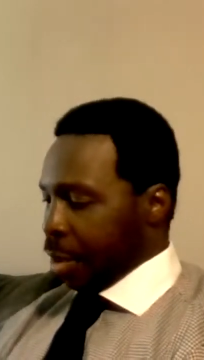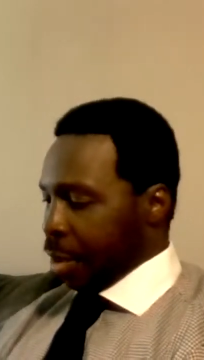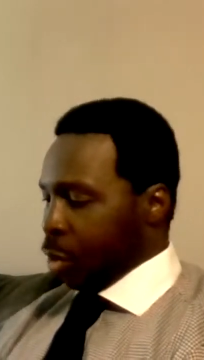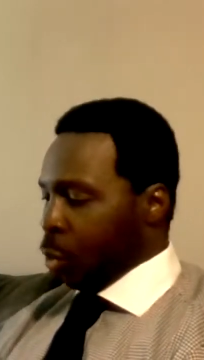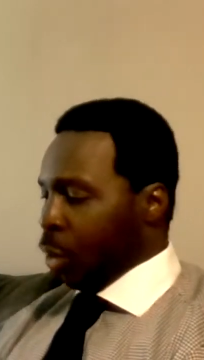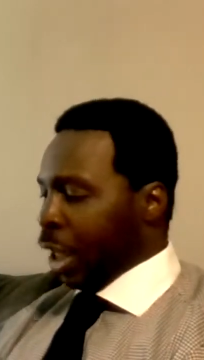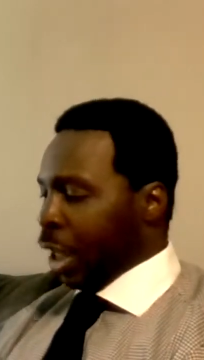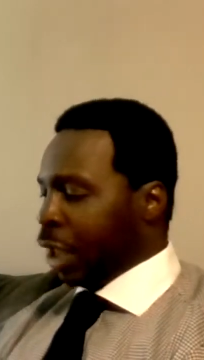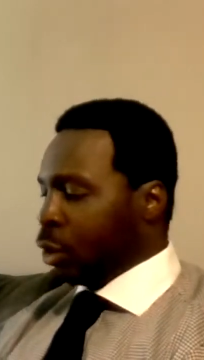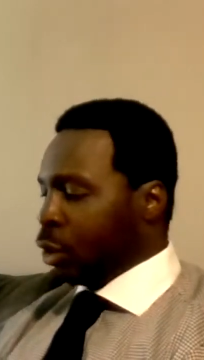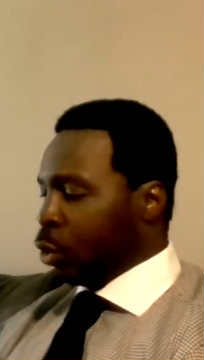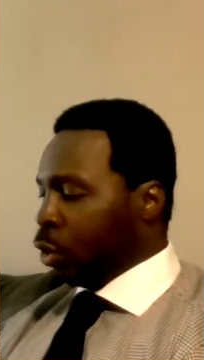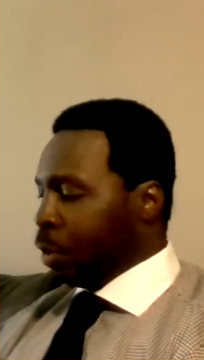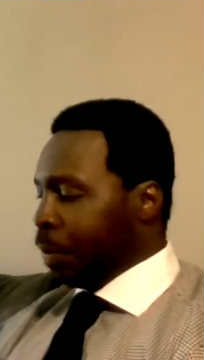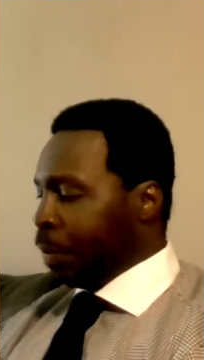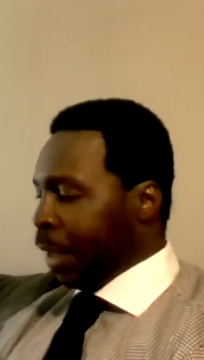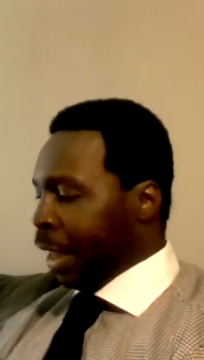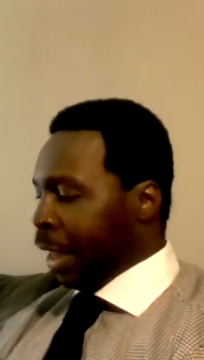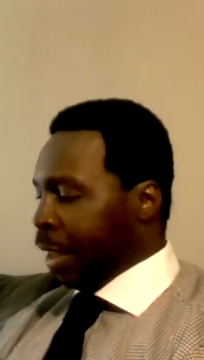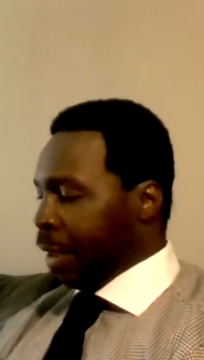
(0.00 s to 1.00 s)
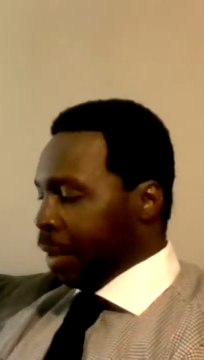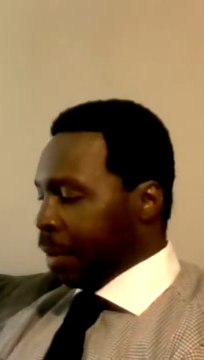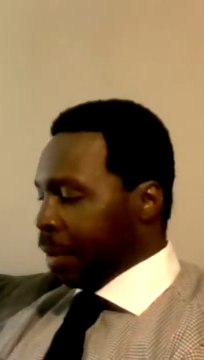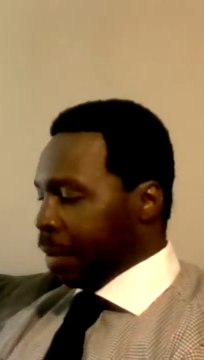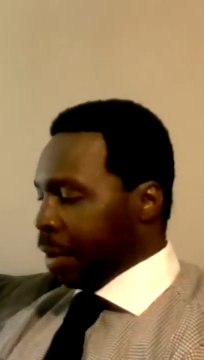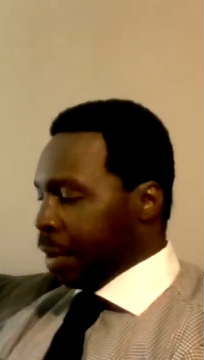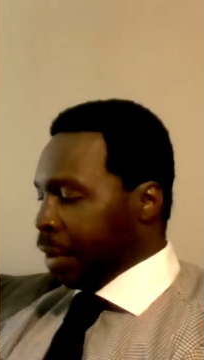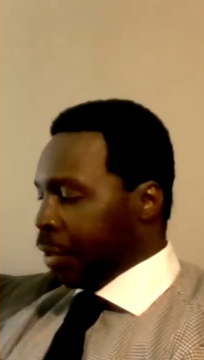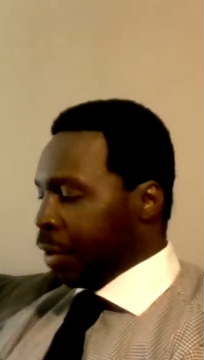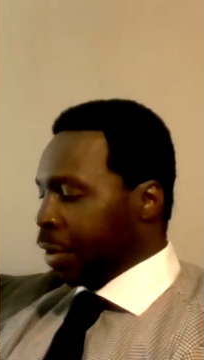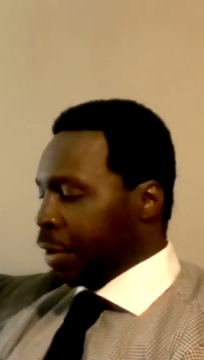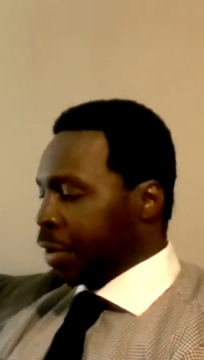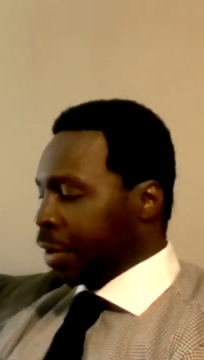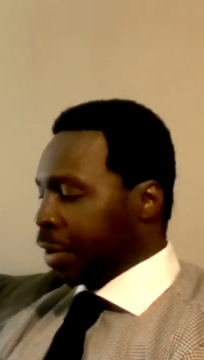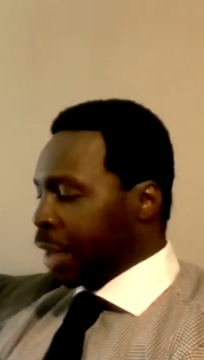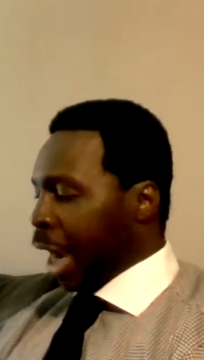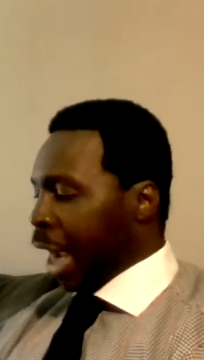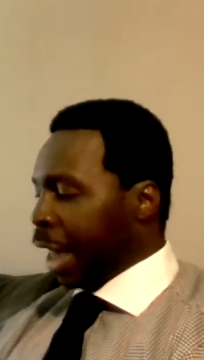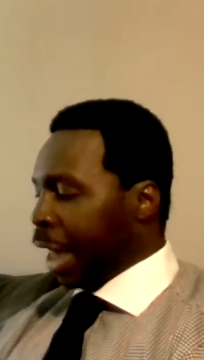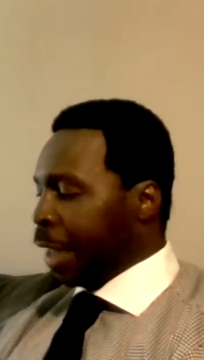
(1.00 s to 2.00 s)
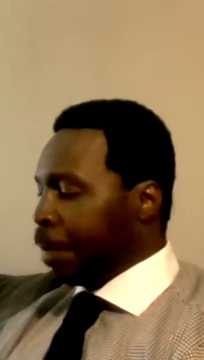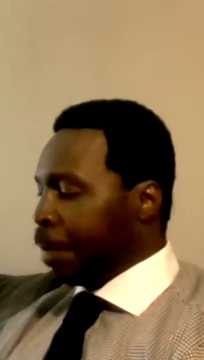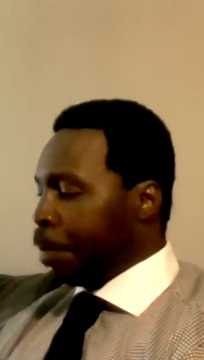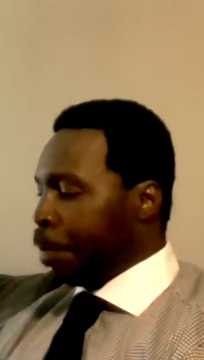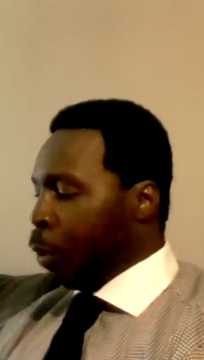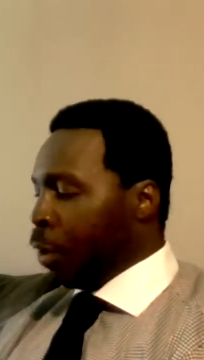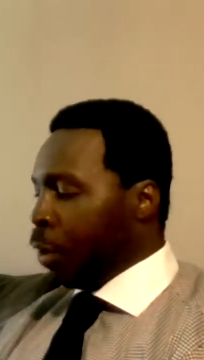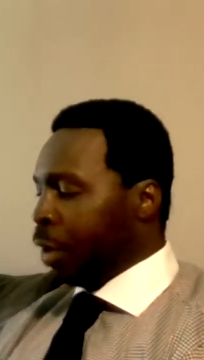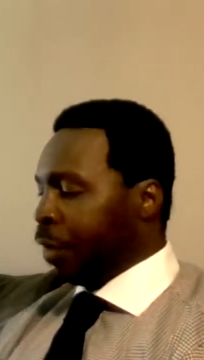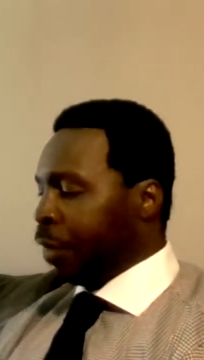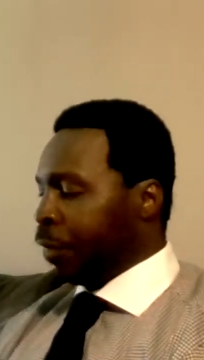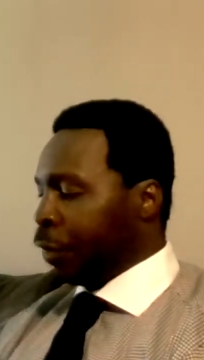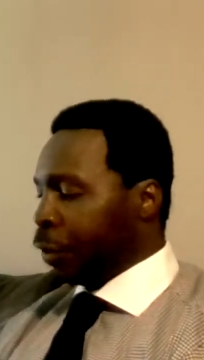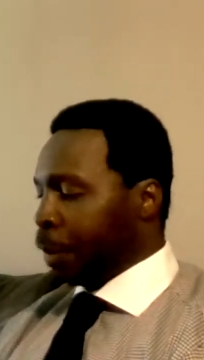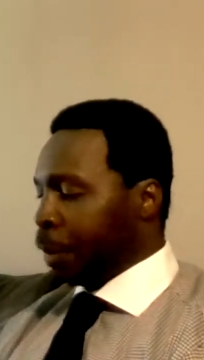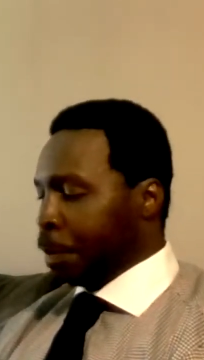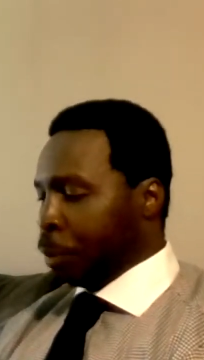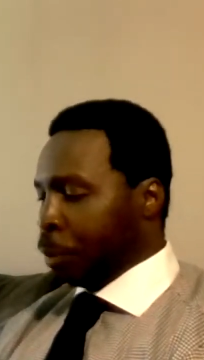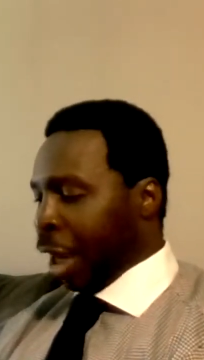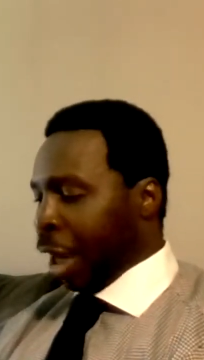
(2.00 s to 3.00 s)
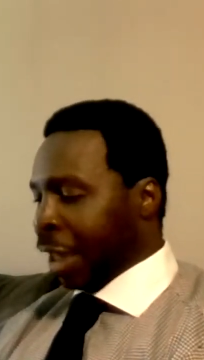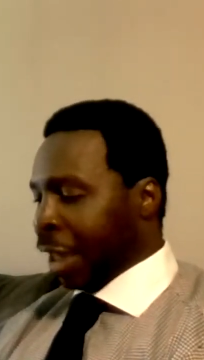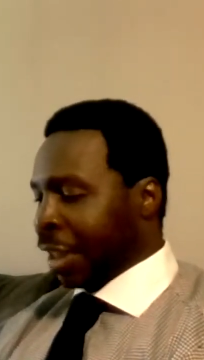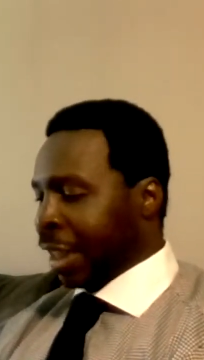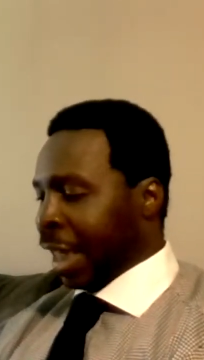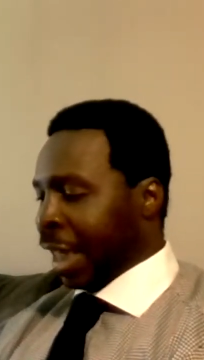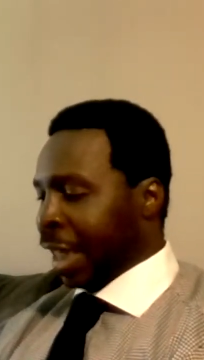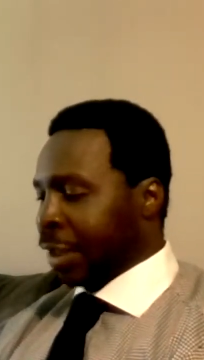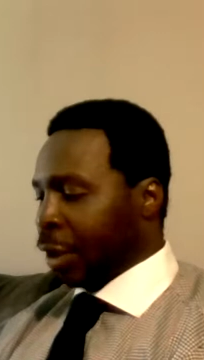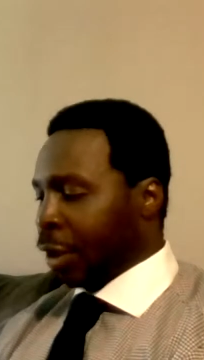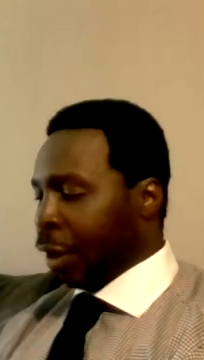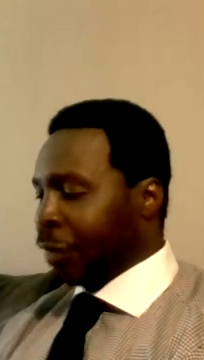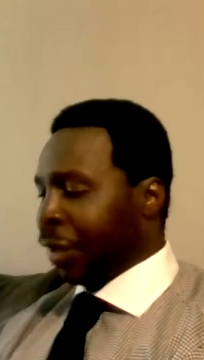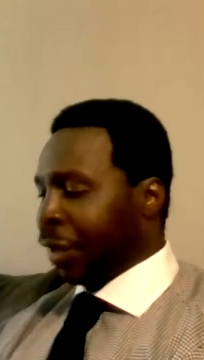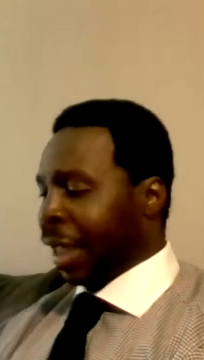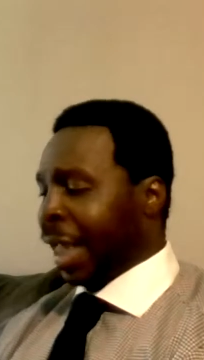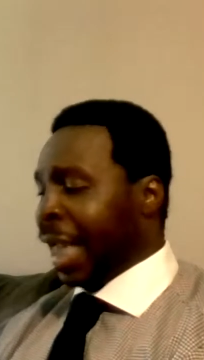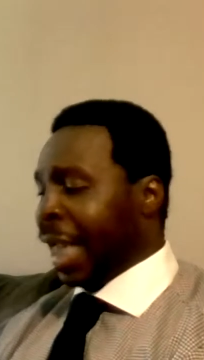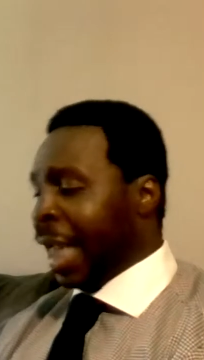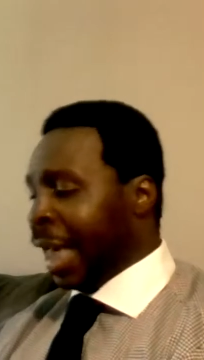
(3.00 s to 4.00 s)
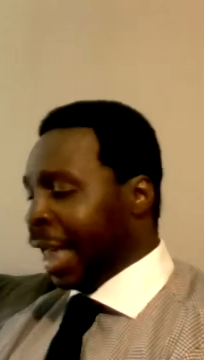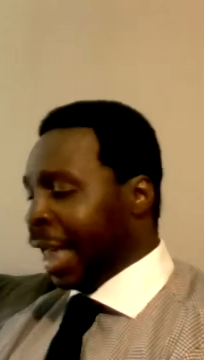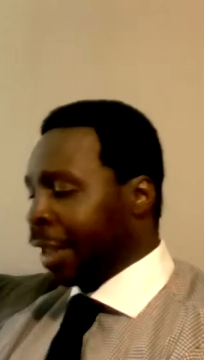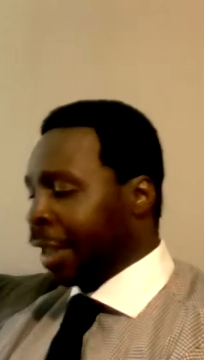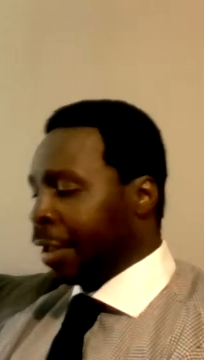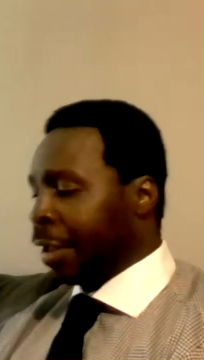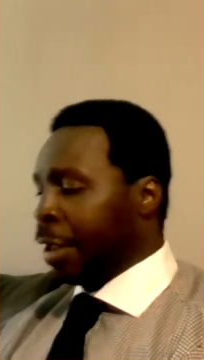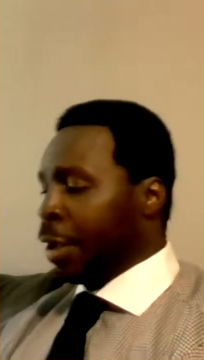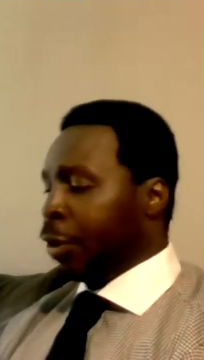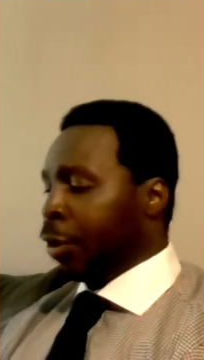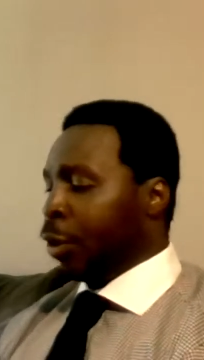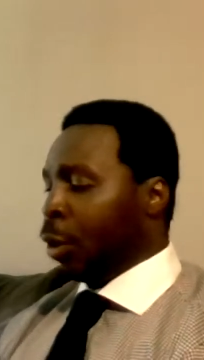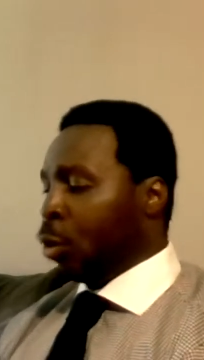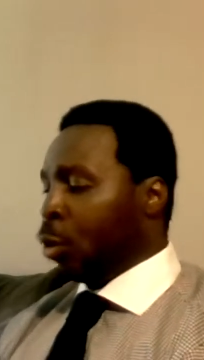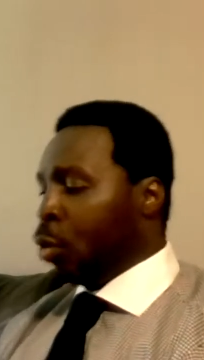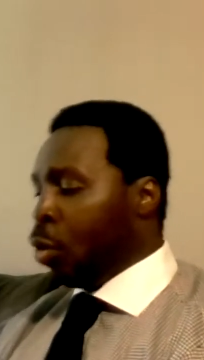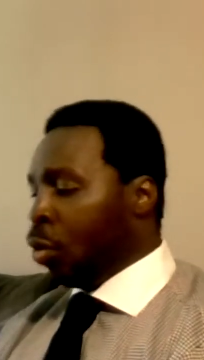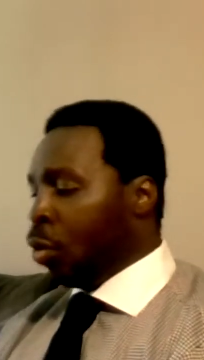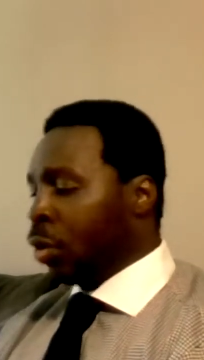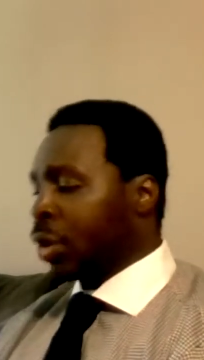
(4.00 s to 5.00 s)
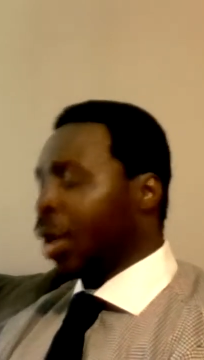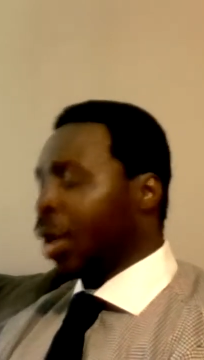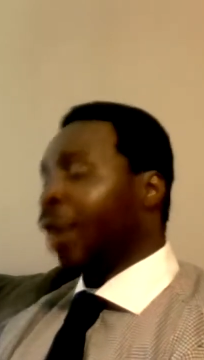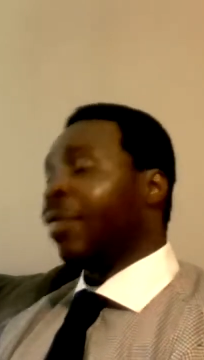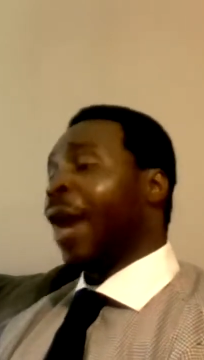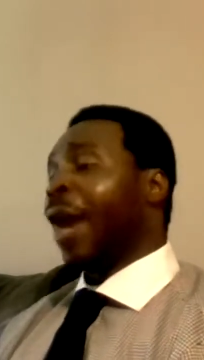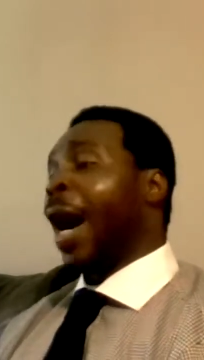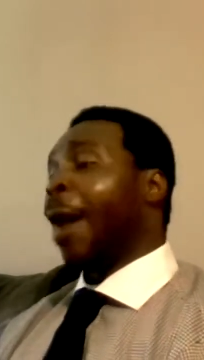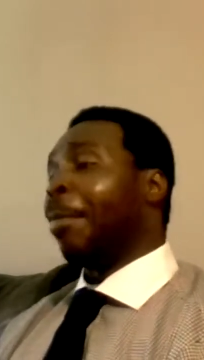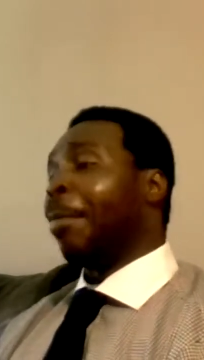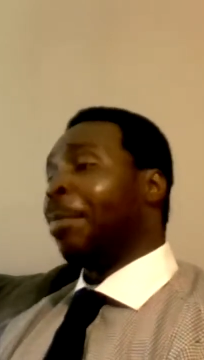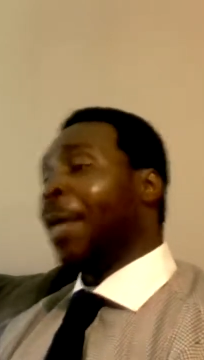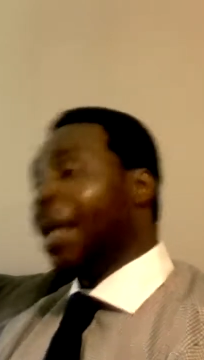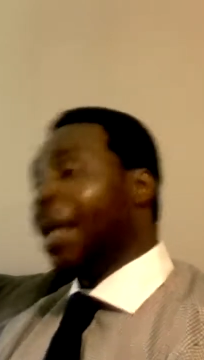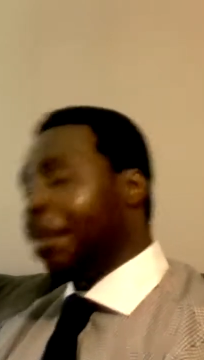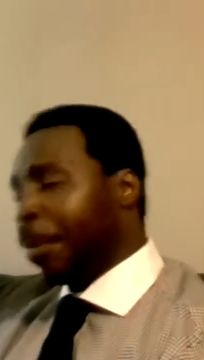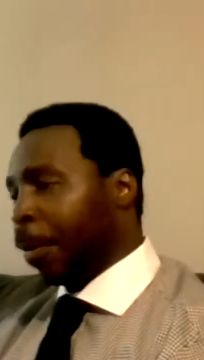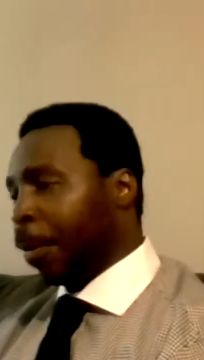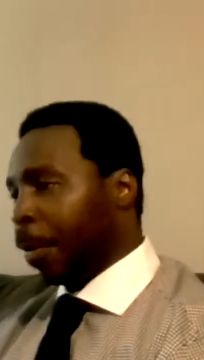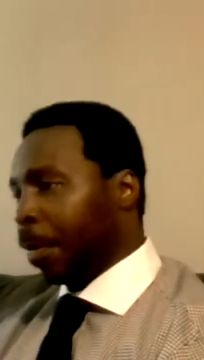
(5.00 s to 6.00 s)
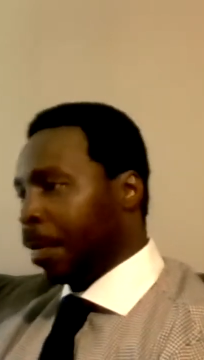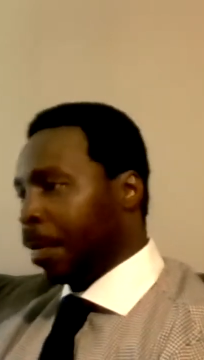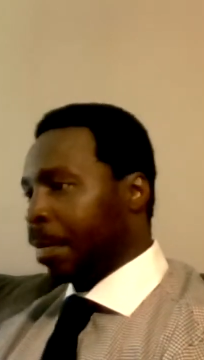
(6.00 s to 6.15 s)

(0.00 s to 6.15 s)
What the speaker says: which will be the starting point for the process of healing the wounds of our people.